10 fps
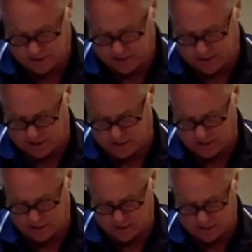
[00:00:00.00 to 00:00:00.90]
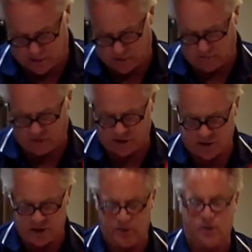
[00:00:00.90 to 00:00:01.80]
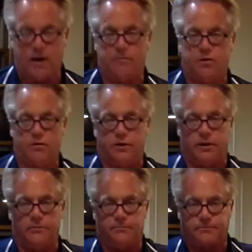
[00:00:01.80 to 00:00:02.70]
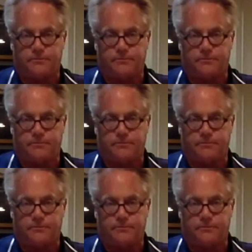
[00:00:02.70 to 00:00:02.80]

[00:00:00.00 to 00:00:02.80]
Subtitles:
And so if you can see what I'm doing